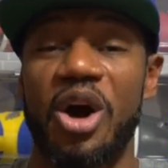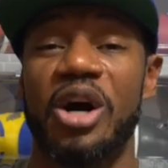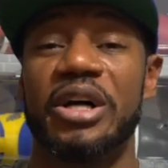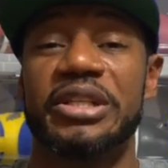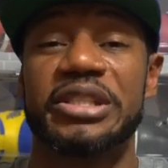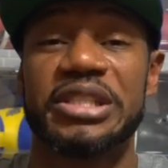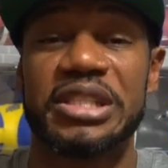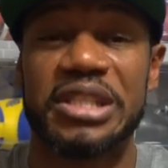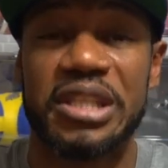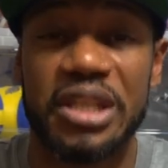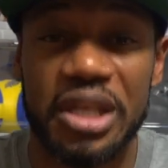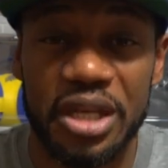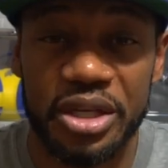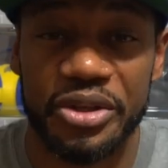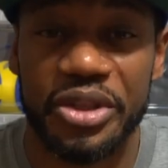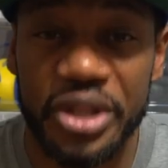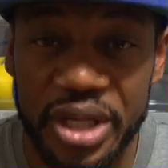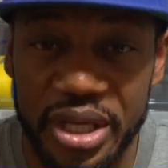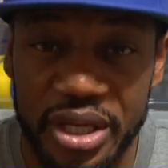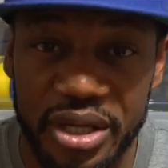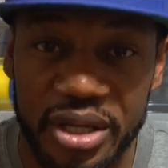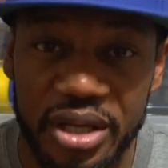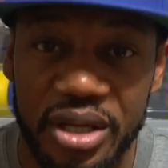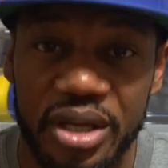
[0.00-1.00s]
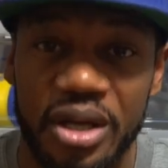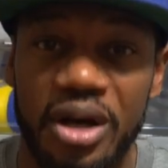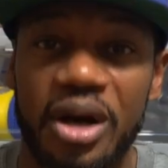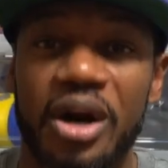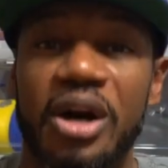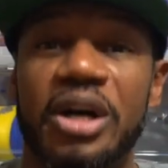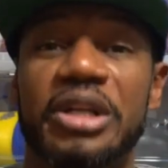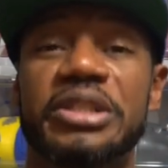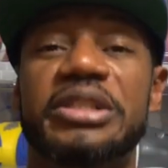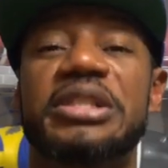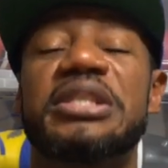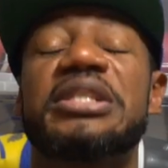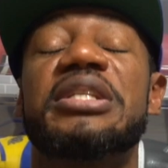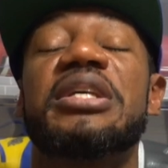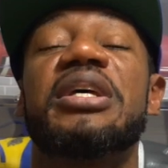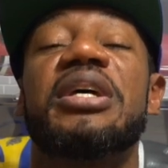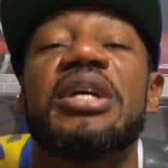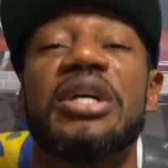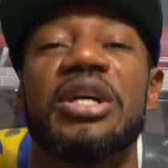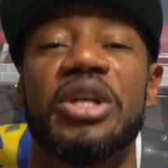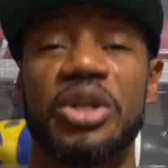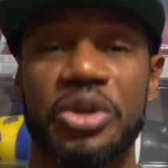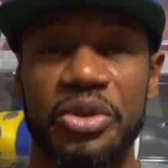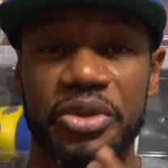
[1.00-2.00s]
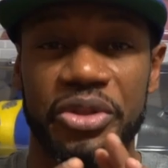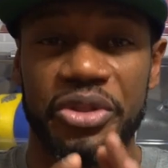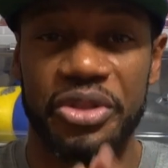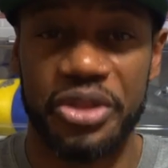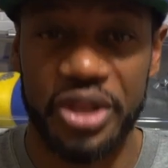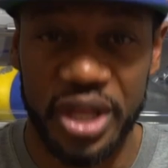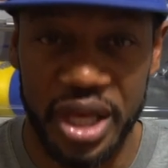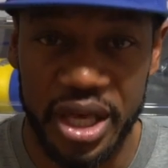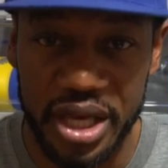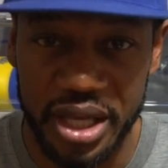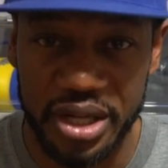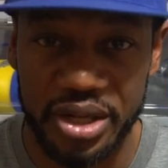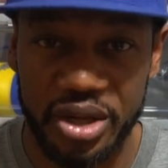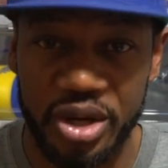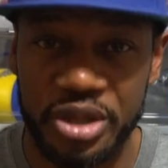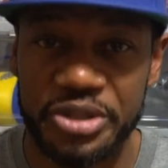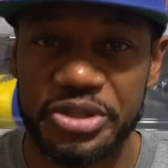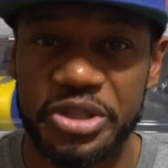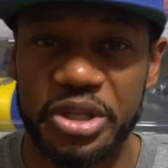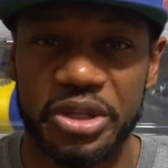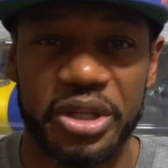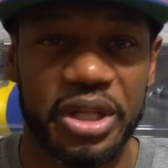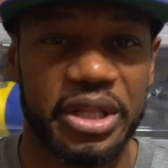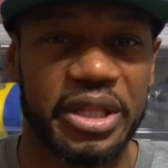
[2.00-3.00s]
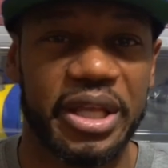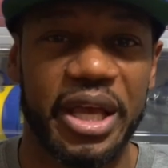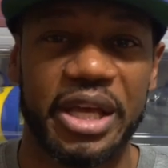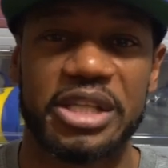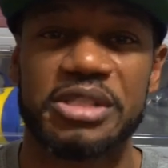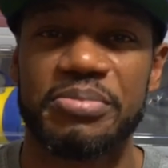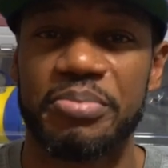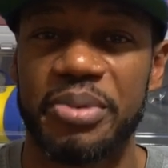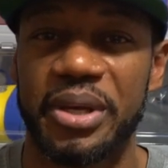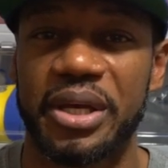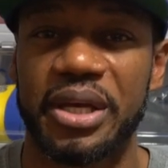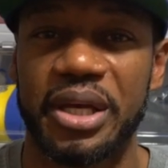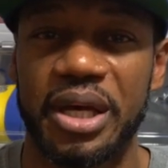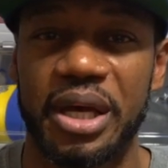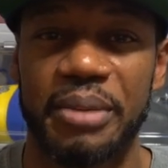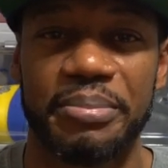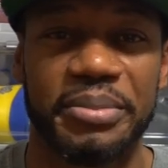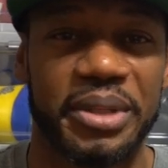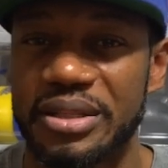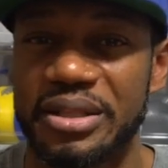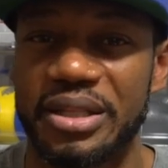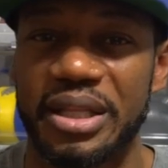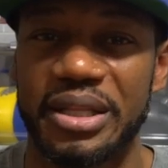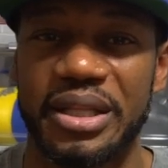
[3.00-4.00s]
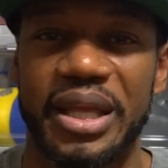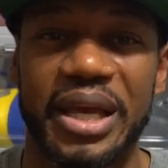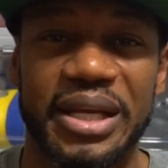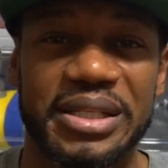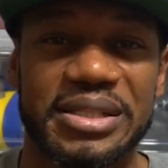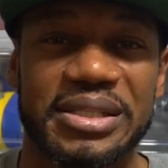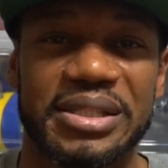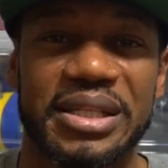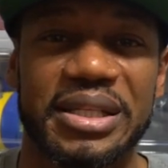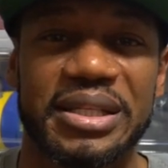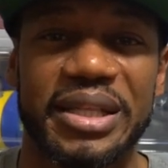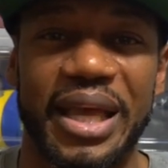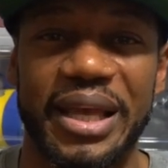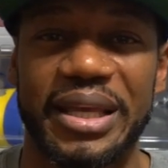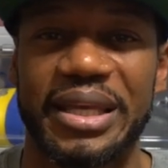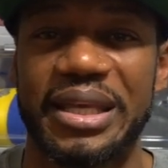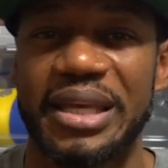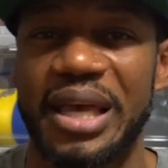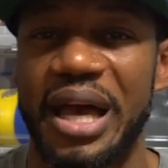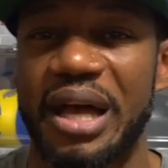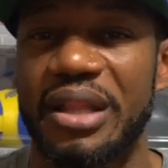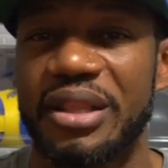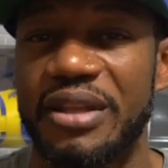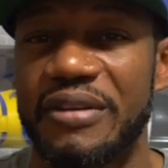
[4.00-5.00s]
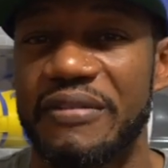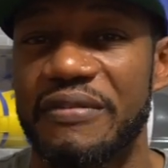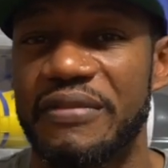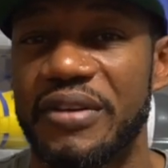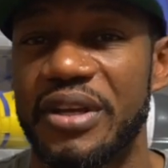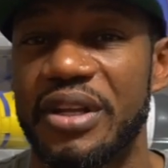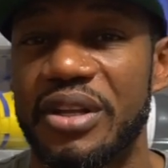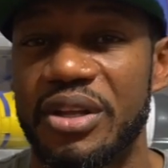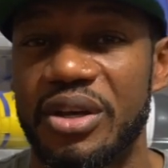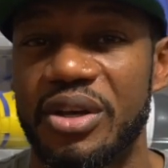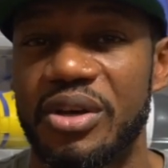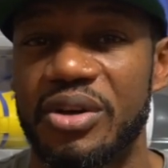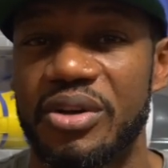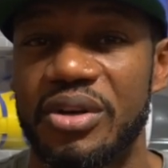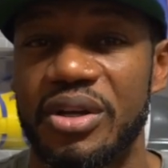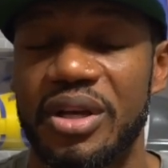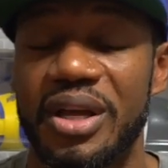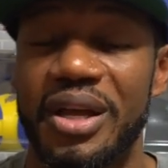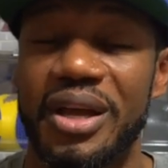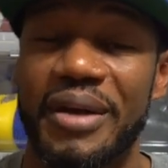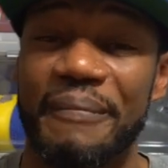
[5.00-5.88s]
Until then, until then, until the next pickup, the next Nike outlet video,